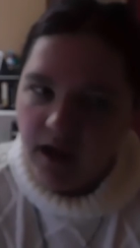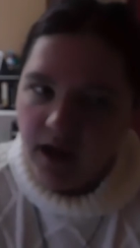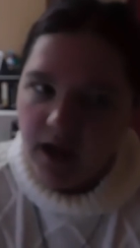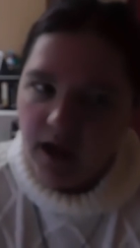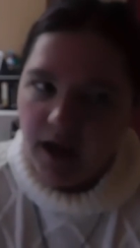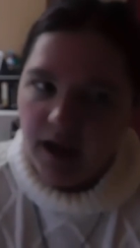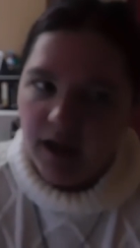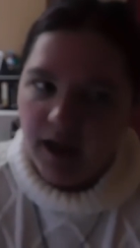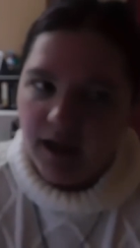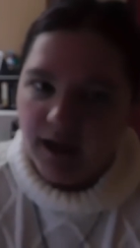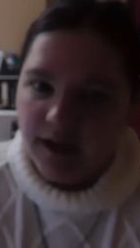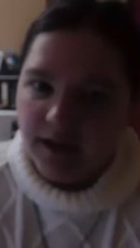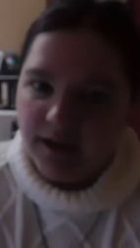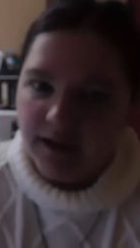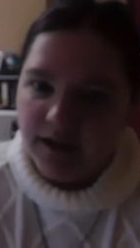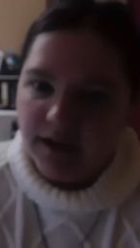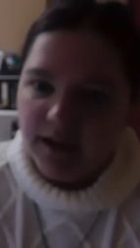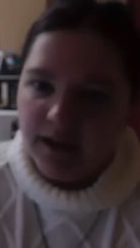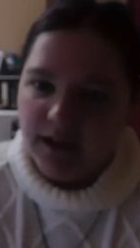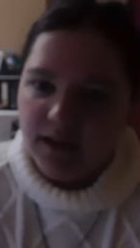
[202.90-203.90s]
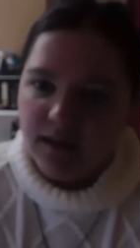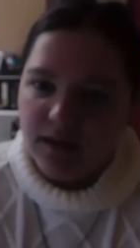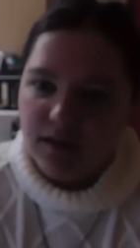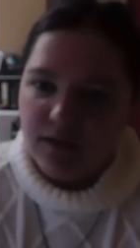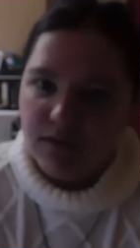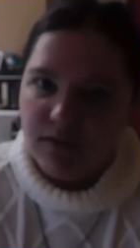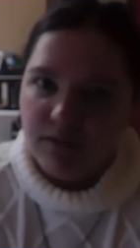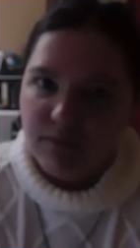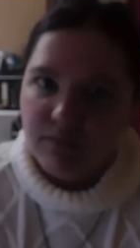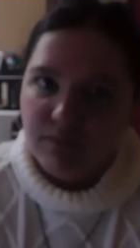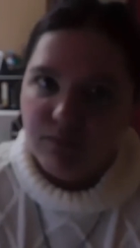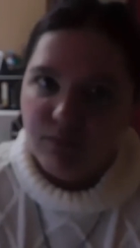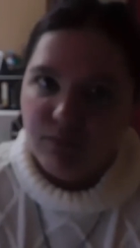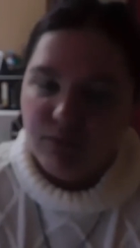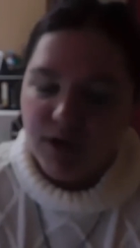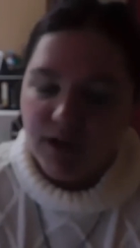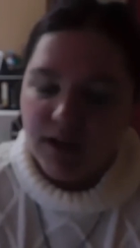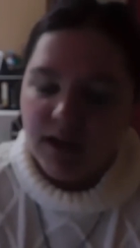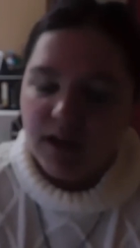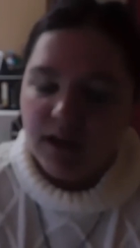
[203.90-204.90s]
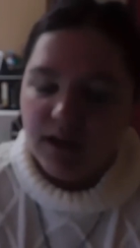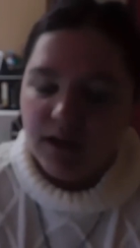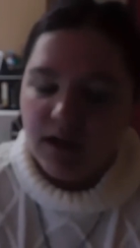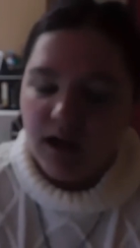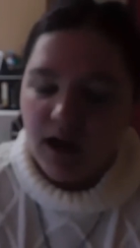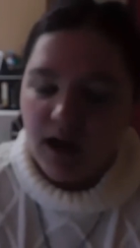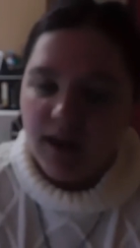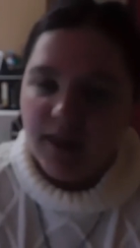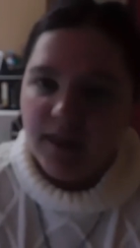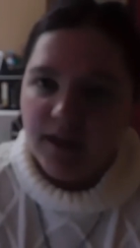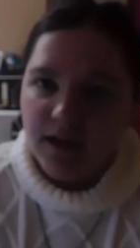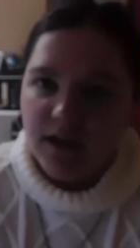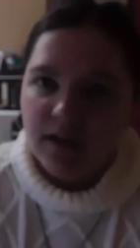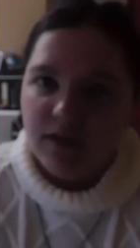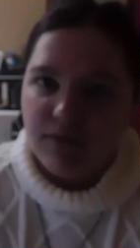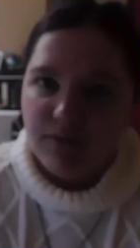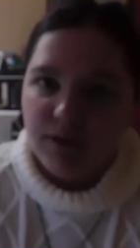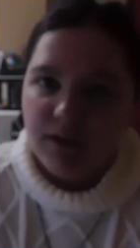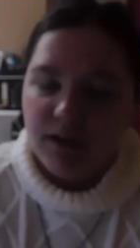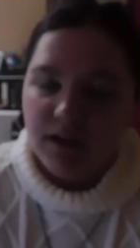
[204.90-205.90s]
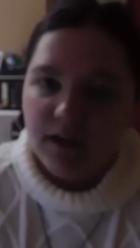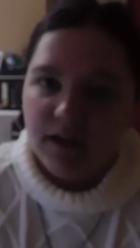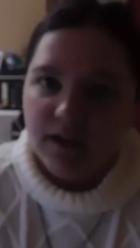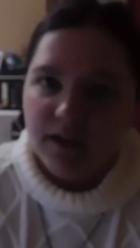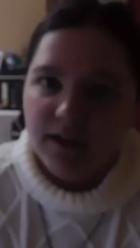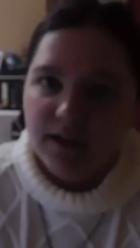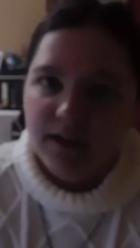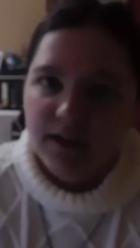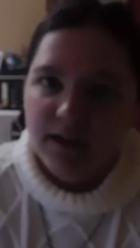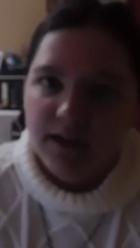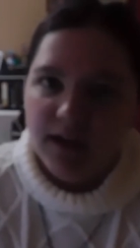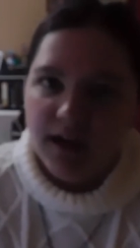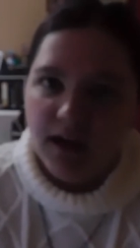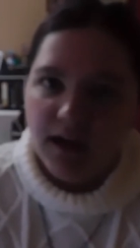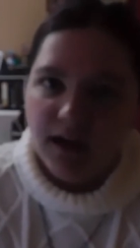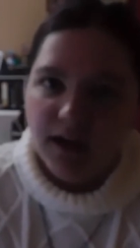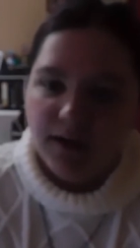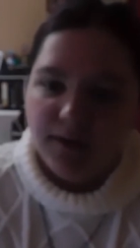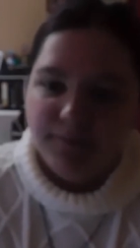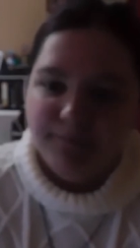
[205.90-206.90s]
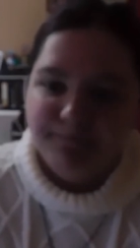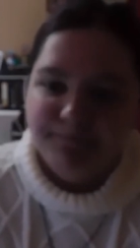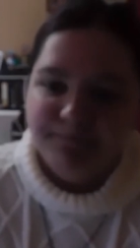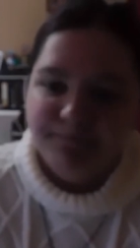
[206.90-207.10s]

and it's really I think it's really good. Um,